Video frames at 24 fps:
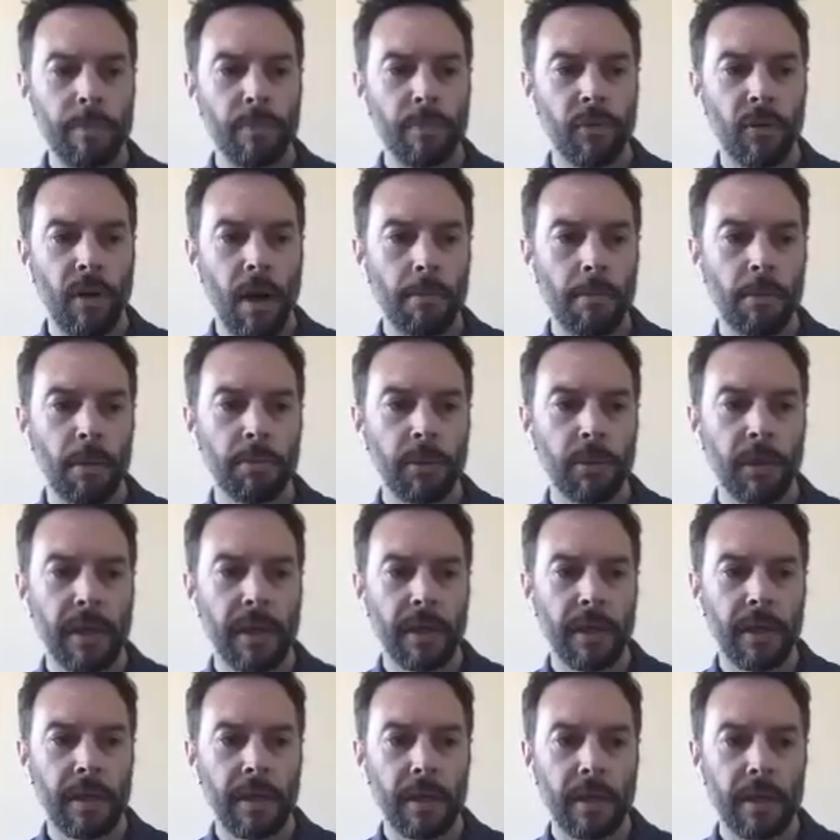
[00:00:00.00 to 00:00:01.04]

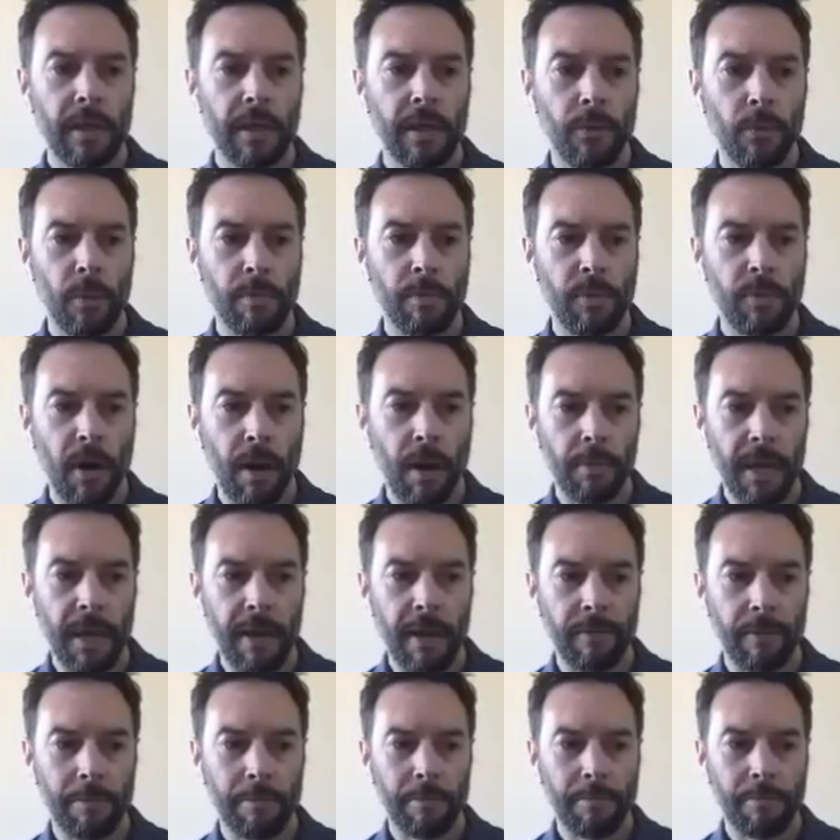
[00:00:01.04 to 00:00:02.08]
probably
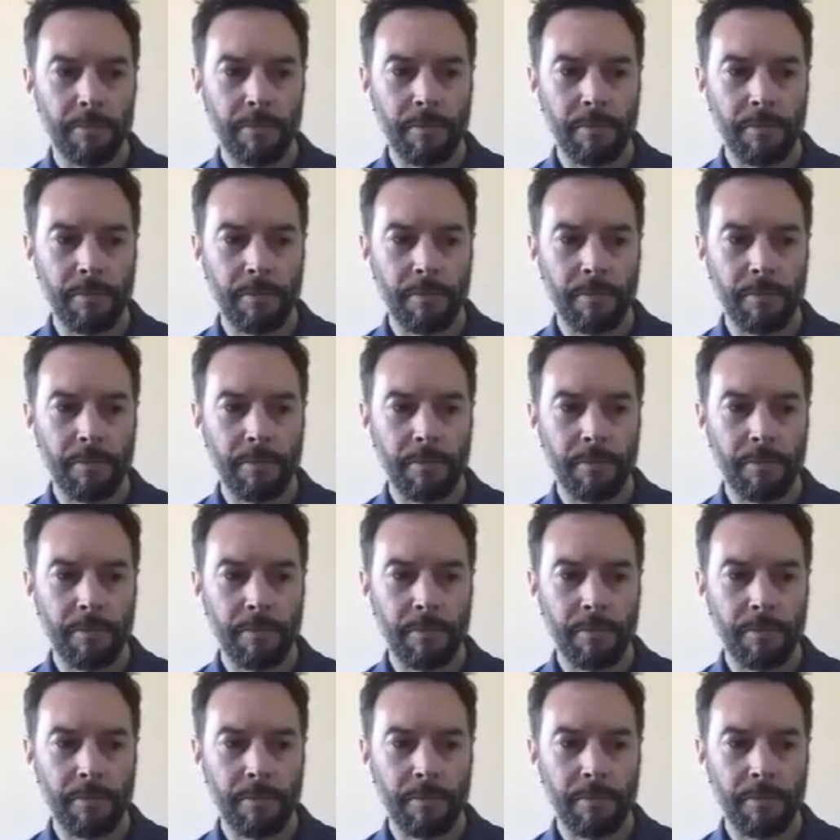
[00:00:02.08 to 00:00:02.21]
have a